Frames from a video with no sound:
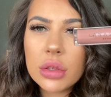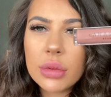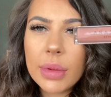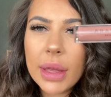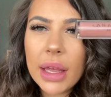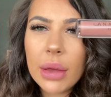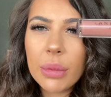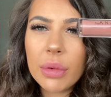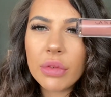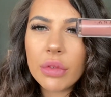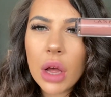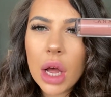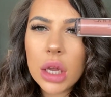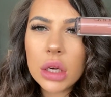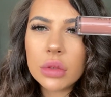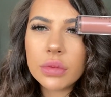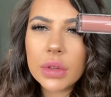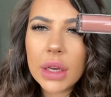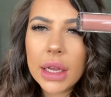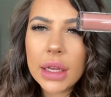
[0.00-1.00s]
to it with
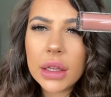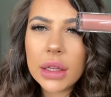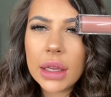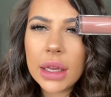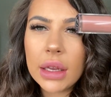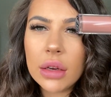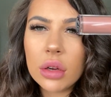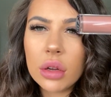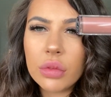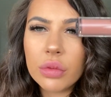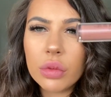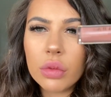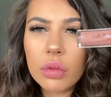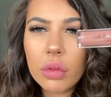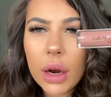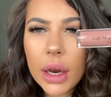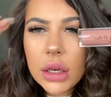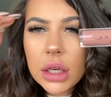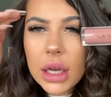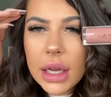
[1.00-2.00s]
kind of like a hint of
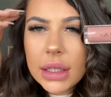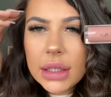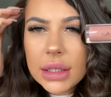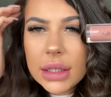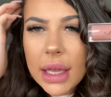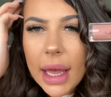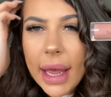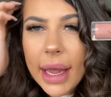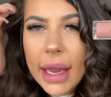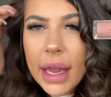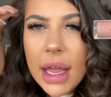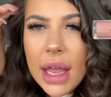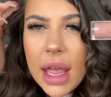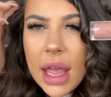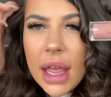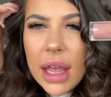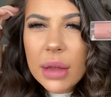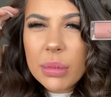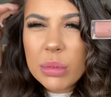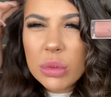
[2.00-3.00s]
red, I'd say.
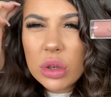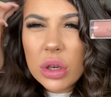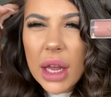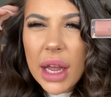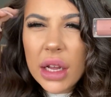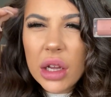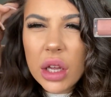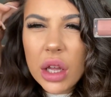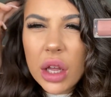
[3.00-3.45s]
More like